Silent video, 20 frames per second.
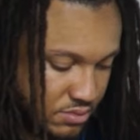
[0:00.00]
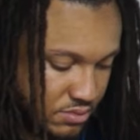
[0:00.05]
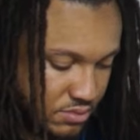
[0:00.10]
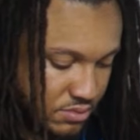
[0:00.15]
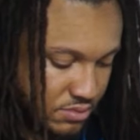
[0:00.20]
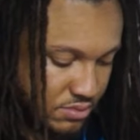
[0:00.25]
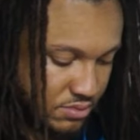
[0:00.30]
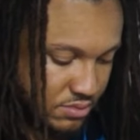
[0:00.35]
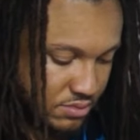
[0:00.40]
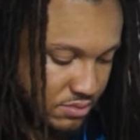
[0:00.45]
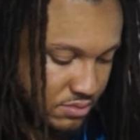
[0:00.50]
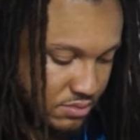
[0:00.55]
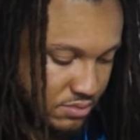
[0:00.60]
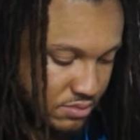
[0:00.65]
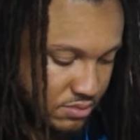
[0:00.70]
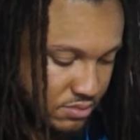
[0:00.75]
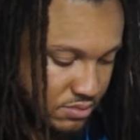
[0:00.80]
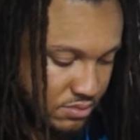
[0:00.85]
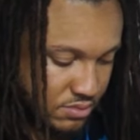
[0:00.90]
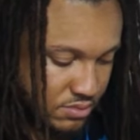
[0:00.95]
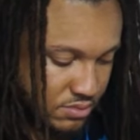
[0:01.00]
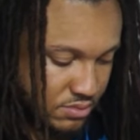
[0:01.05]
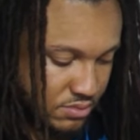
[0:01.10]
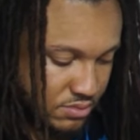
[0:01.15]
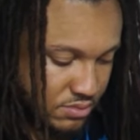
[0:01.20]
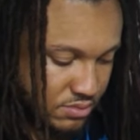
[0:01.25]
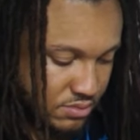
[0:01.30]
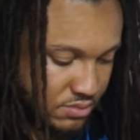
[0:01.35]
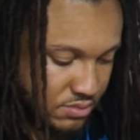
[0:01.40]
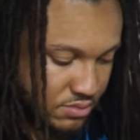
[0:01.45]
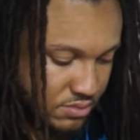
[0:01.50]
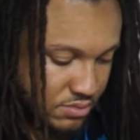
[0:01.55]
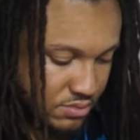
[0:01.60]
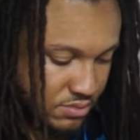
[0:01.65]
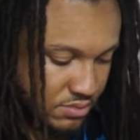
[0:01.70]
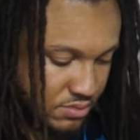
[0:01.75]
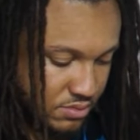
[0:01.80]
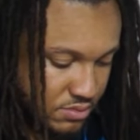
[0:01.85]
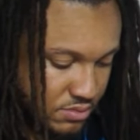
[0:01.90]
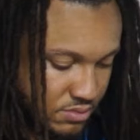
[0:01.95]

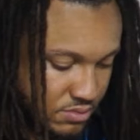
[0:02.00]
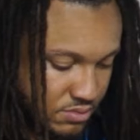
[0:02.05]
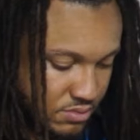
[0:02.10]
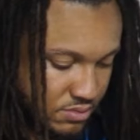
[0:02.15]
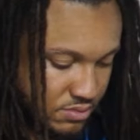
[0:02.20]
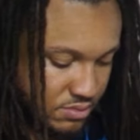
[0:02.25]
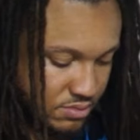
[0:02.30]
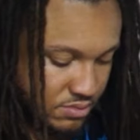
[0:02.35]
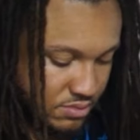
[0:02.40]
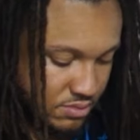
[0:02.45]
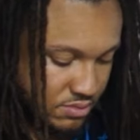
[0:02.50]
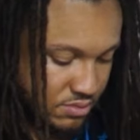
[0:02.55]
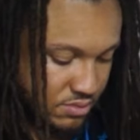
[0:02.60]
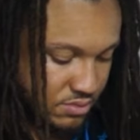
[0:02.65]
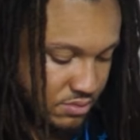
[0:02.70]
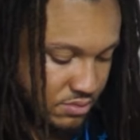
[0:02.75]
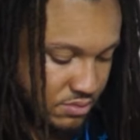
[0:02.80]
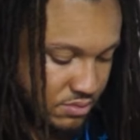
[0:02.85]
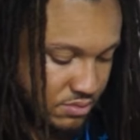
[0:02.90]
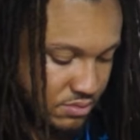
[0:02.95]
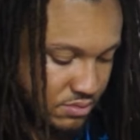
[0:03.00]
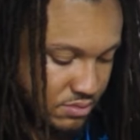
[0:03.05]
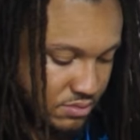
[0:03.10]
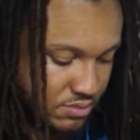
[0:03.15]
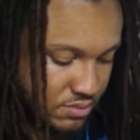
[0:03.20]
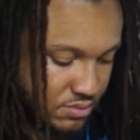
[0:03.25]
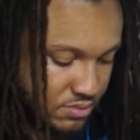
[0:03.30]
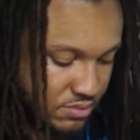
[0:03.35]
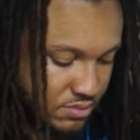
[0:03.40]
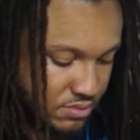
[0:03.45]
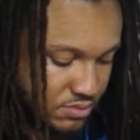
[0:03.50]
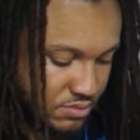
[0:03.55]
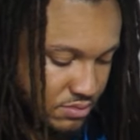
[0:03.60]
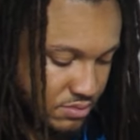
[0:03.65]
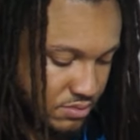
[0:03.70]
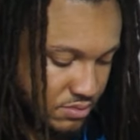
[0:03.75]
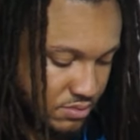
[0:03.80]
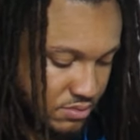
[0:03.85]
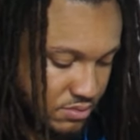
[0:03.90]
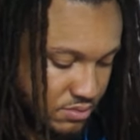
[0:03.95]

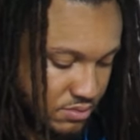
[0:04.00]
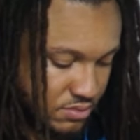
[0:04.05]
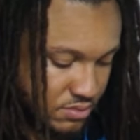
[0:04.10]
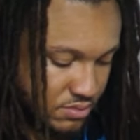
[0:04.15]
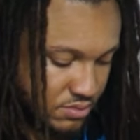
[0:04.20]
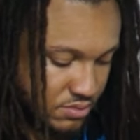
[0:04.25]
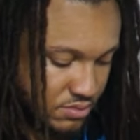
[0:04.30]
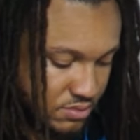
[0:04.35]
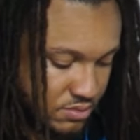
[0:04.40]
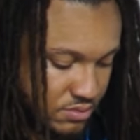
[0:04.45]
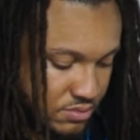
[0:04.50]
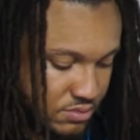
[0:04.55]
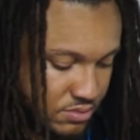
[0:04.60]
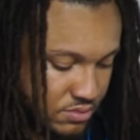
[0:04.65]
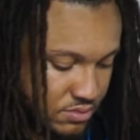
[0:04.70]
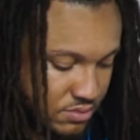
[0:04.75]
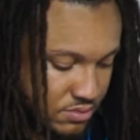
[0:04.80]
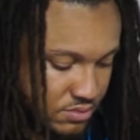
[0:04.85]
[no speech]